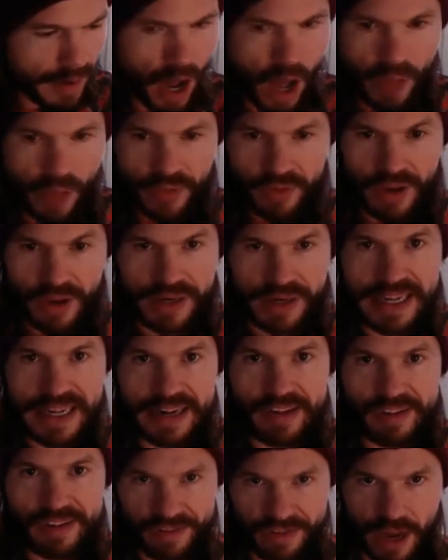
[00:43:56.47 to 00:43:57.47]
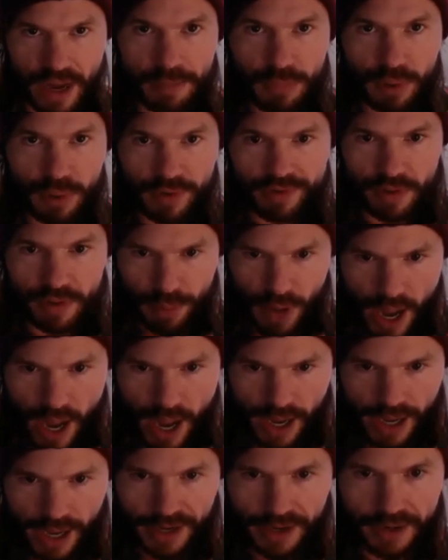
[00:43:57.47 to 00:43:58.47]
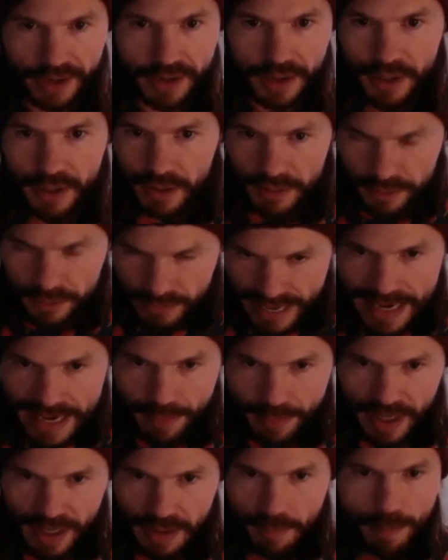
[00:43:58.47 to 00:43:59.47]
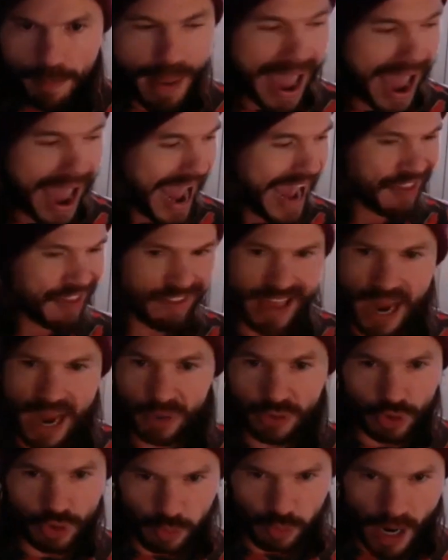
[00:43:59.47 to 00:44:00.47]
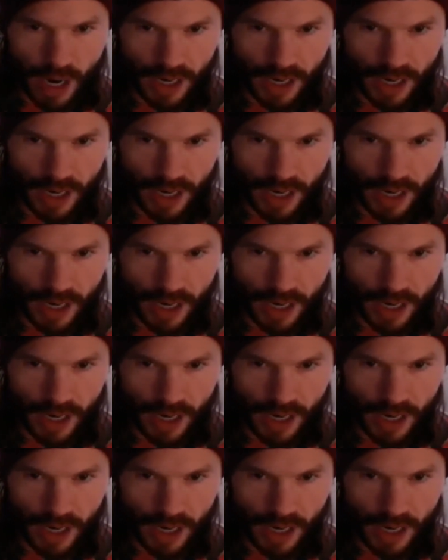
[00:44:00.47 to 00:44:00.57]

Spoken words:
And all of a sudden he stumbles upon Laban passed out